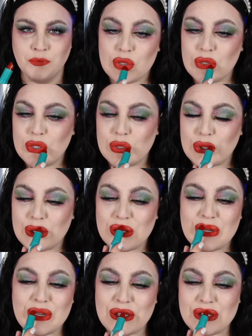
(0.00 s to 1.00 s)
Ooh,
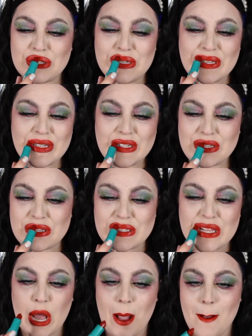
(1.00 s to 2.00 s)
and she
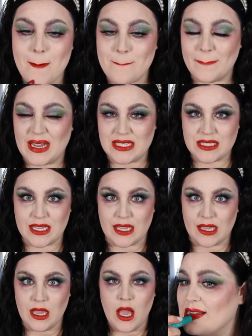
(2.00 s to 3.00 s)
is
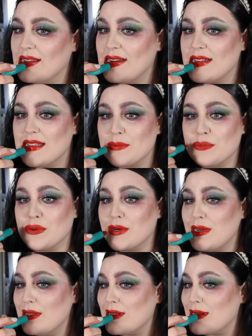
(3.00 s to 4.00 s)
musky. I mean, it's a
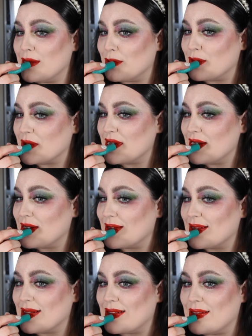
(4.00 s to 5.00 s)
pretty like brick
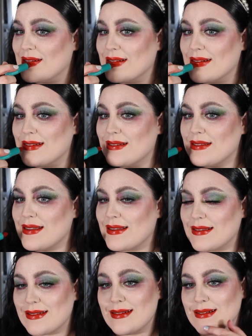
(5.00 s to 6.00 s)
orange,
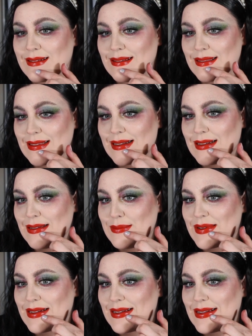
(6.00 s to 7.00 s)
like, not gonna lie,
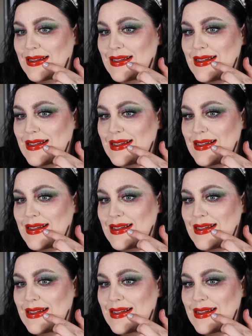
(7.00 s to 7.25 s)
but